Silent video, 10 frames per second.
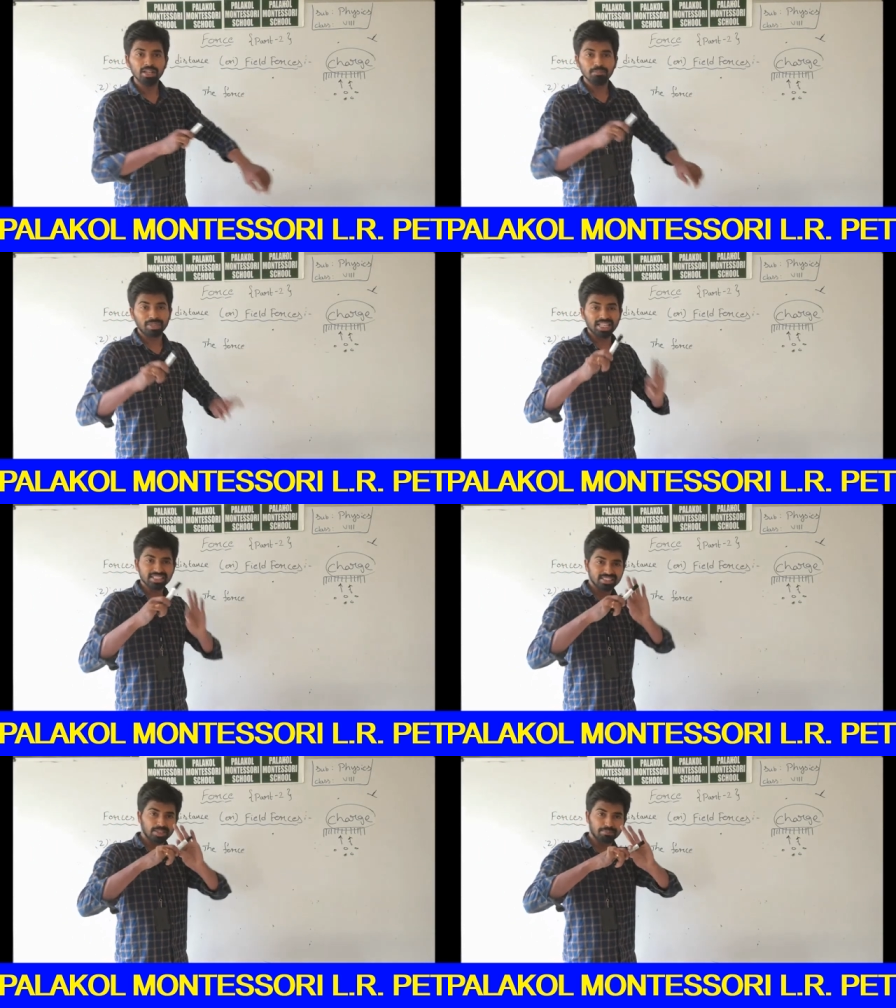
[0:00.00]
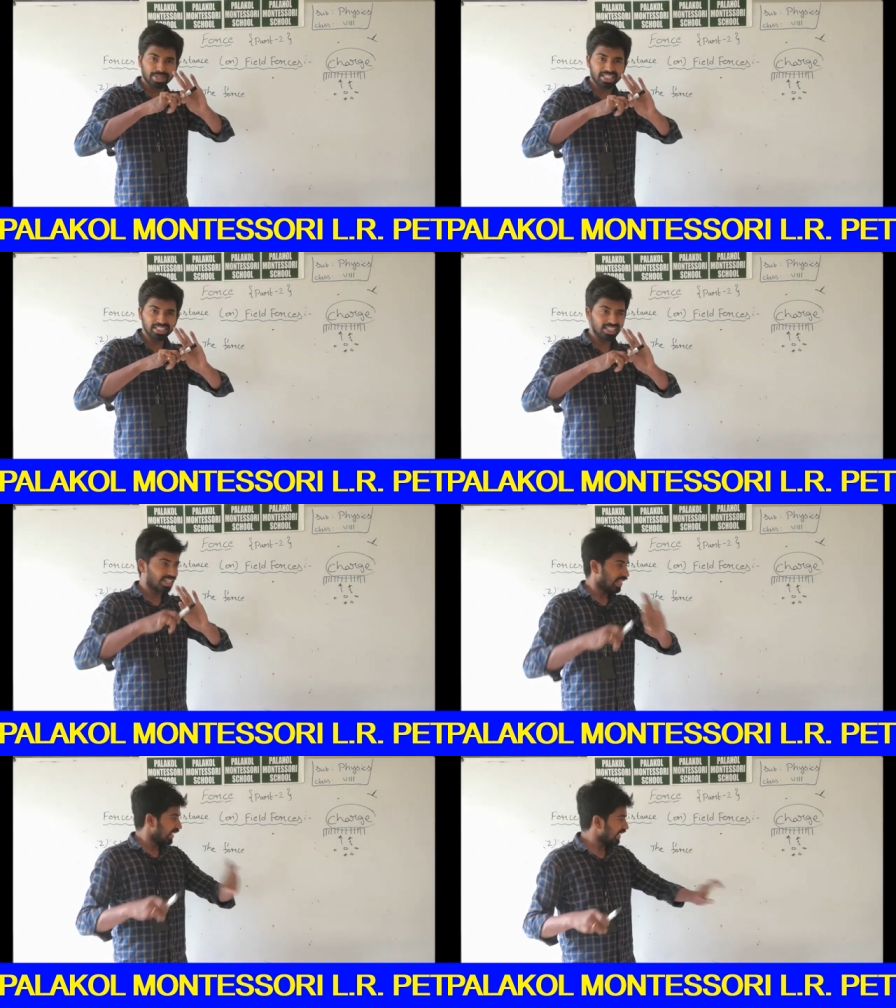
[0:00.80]
place the pen
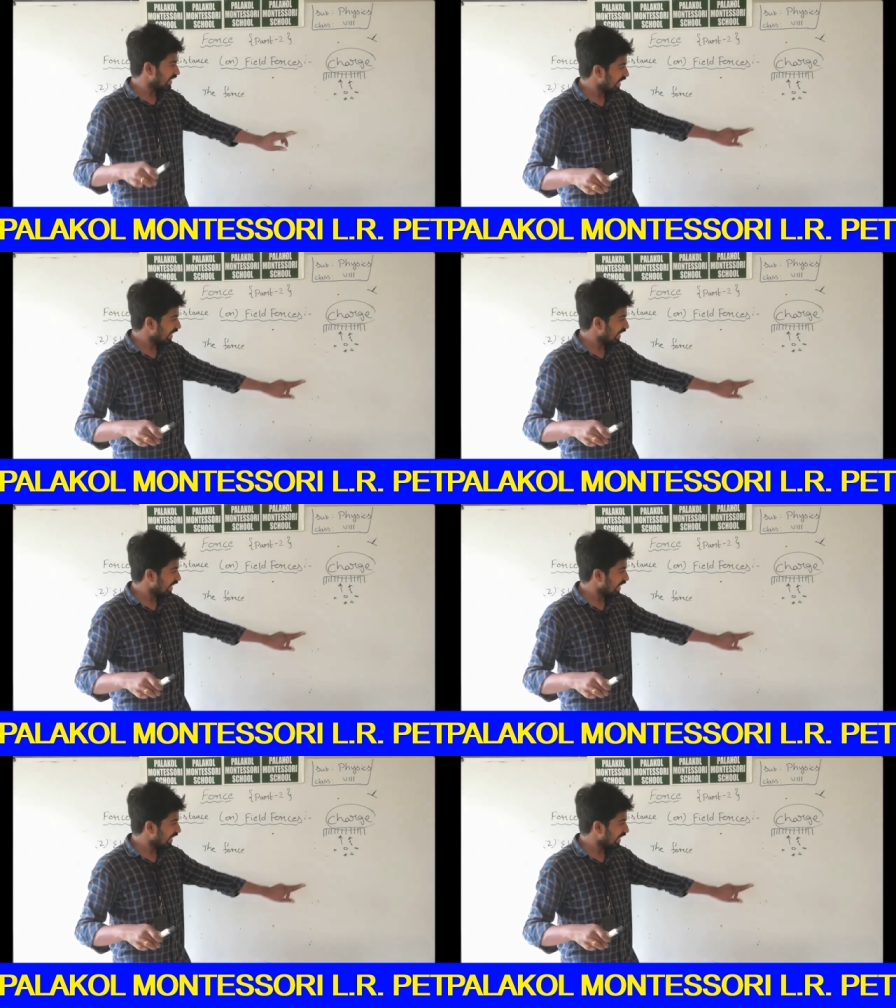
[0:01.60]
near